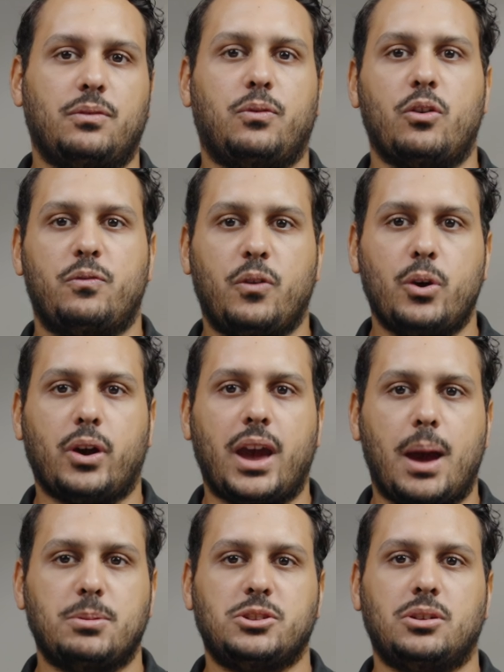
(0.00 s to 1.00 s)
for photo
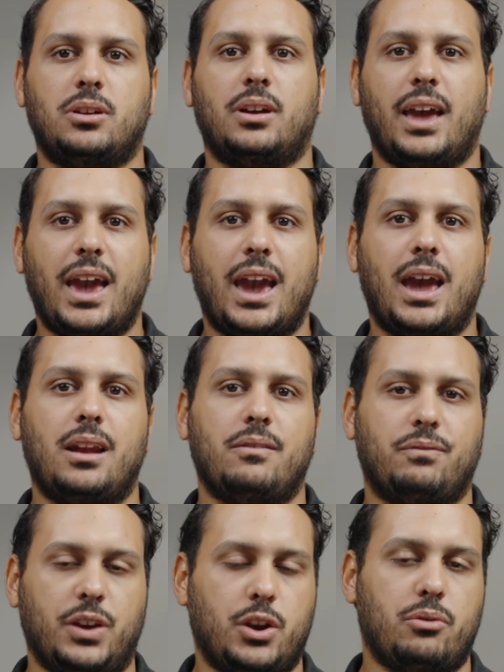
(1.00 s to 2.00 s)
capture and
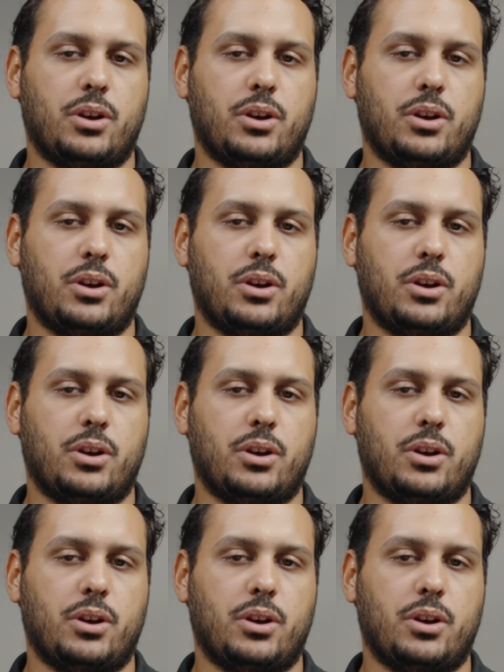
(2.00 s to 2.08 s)
video